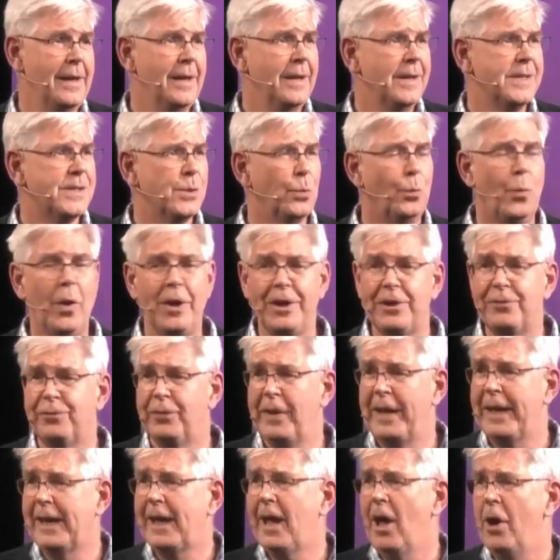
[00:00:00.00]
It's a
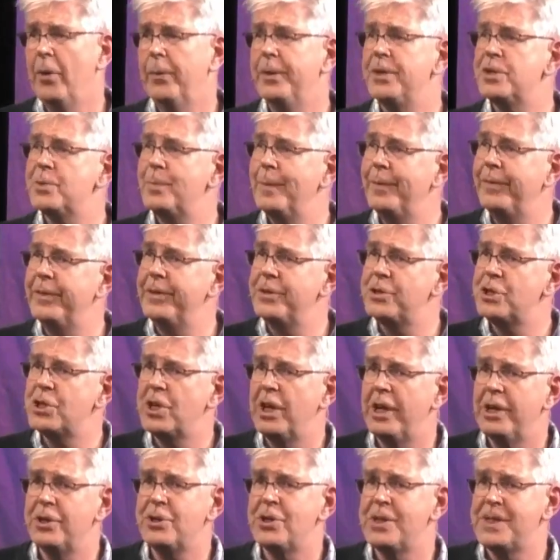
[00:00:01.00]
wonderful encouragement that
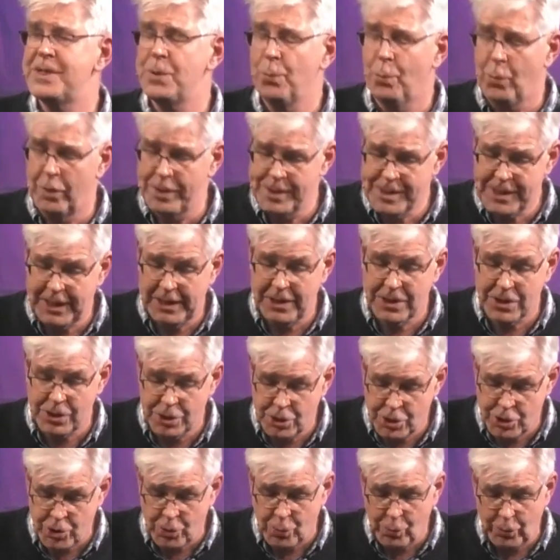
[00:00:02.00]
churches are wanting to
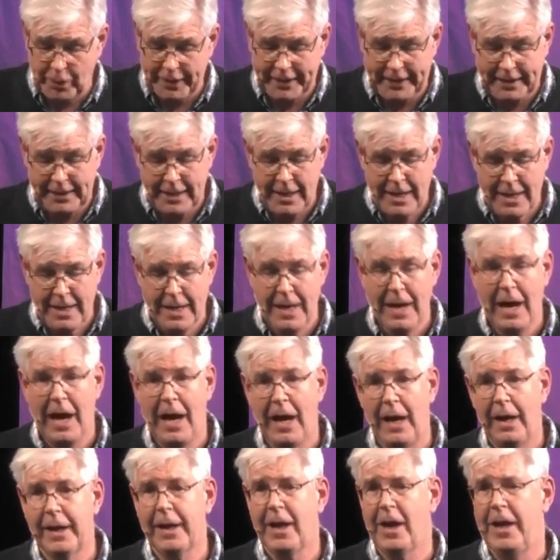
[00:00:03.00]
join
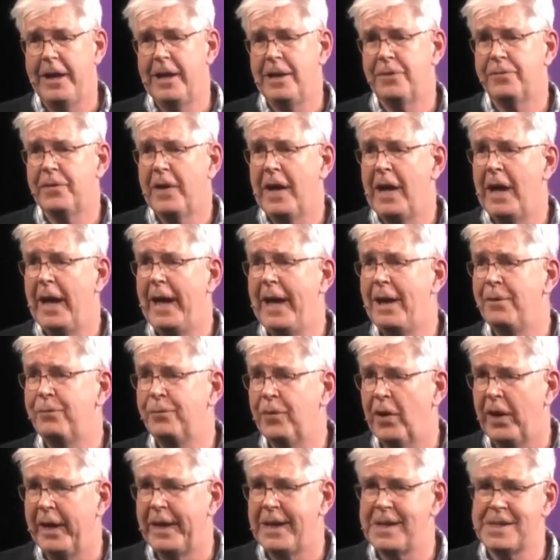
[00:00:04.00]

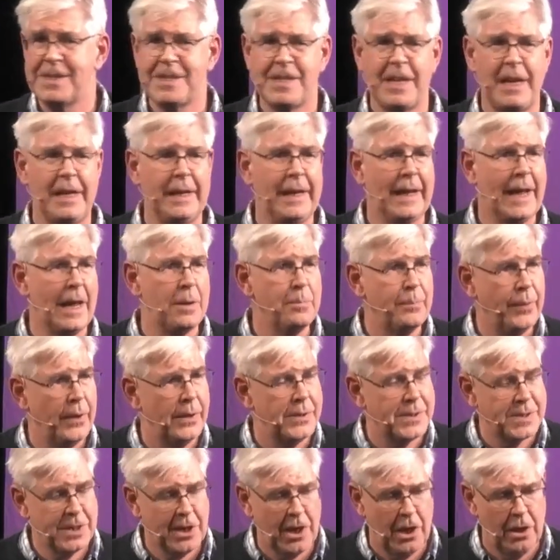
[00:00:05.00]
FIEC. And again,
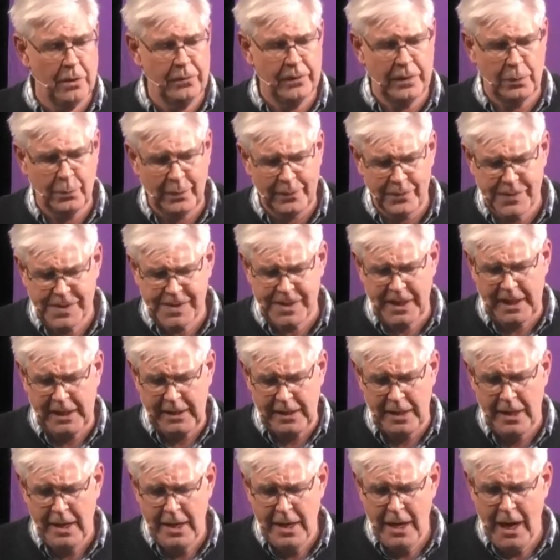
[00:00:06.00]
post-COVID, we've
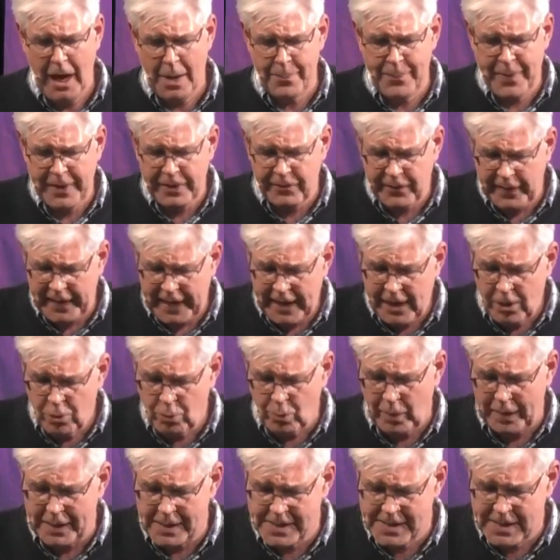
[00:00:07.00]
seen a bit of an
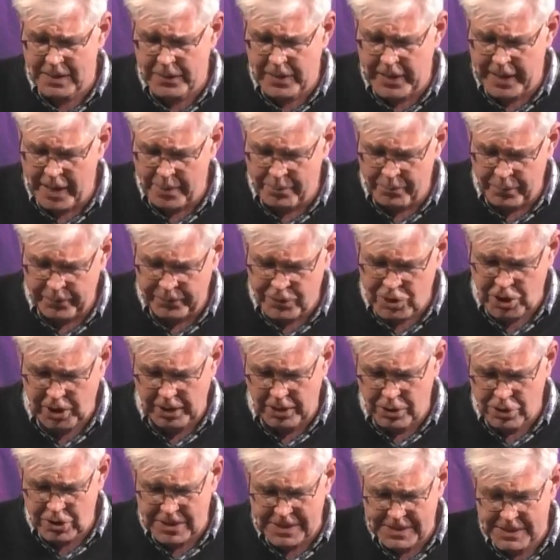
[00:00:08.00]
increase in the number of
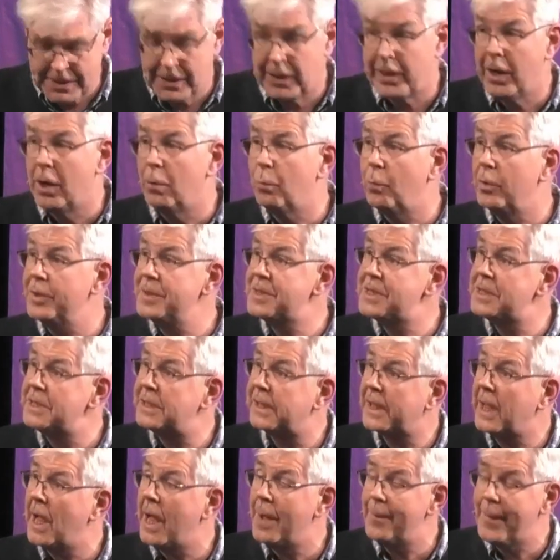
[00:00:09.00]
churches that are wanting
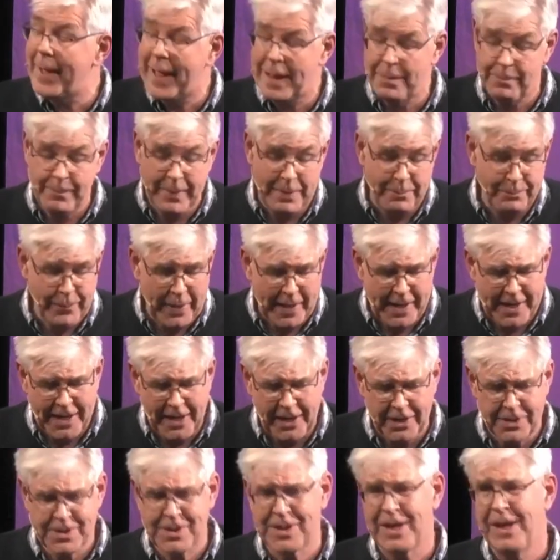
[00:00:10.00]
to come and be
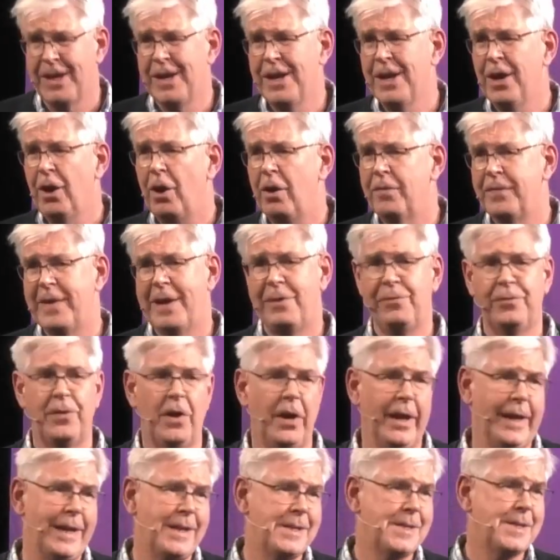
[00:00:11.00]
part of
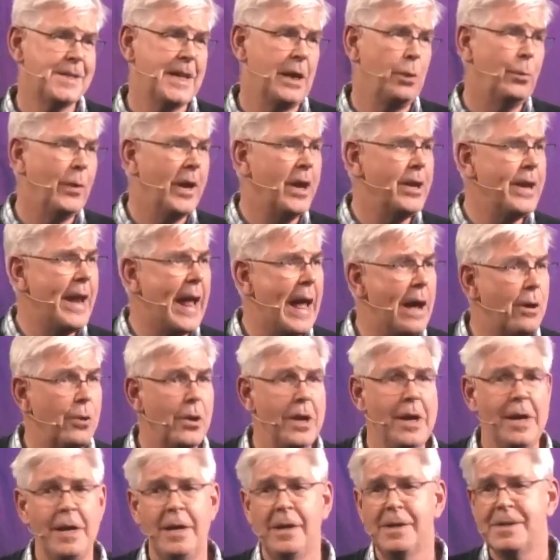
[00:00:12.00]
FIEC. We are
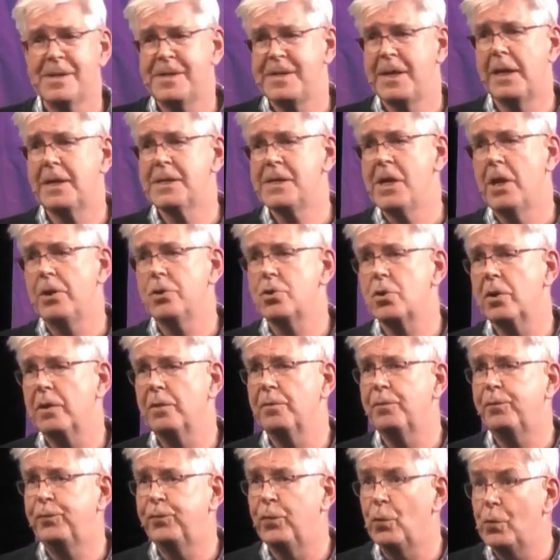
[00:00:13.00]
now
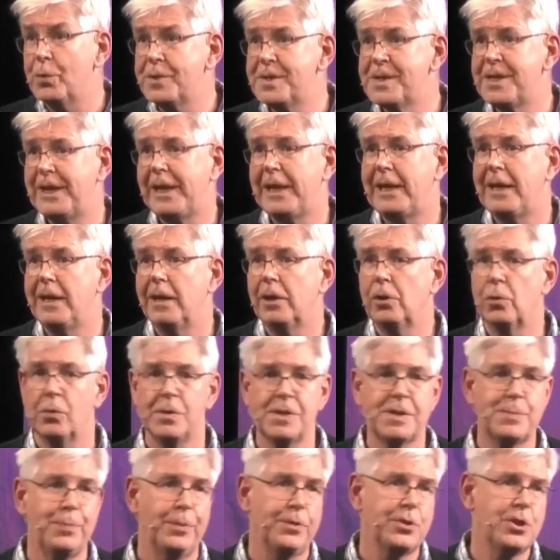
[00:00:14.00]
640
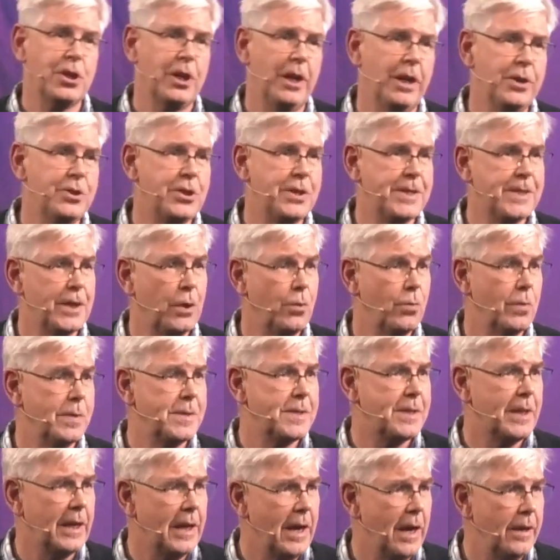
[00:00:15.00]
gospel churches
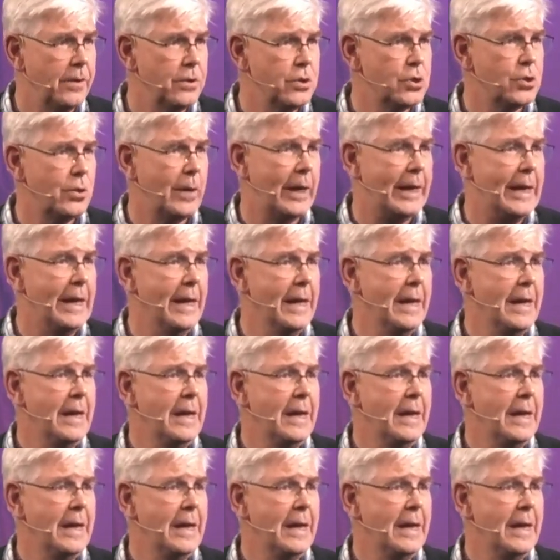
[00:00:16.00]
across the country.